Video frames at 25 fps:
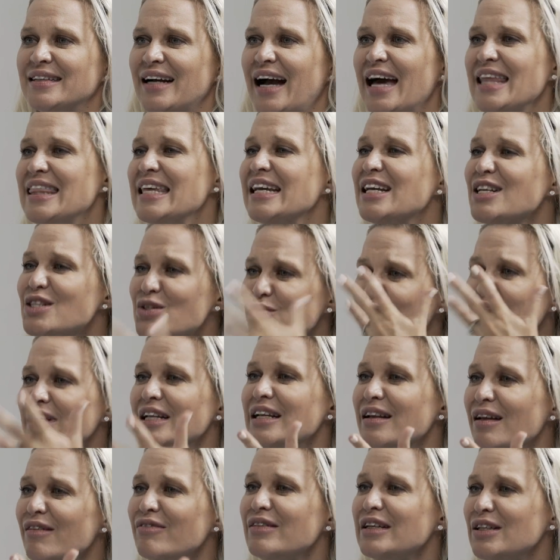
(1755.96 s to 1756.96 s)
I think it's
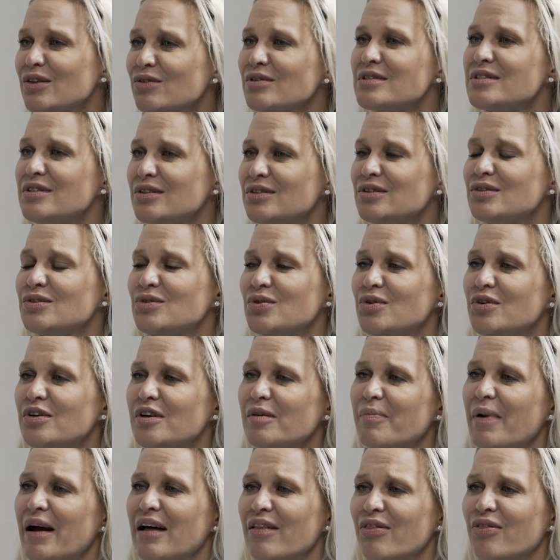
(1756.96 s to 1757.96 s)
really lovely also to
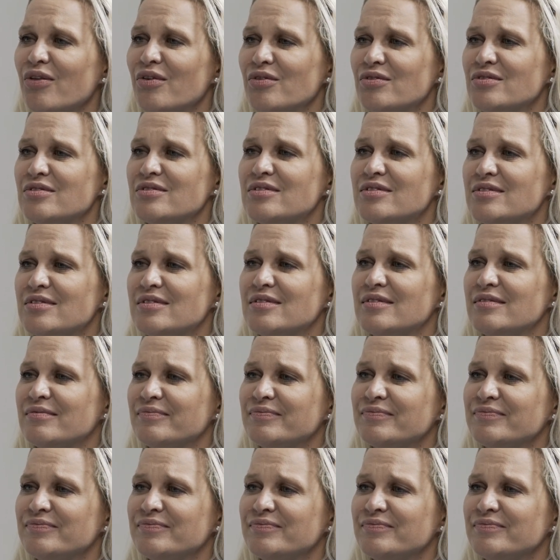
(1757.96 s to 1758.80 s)
talk about those.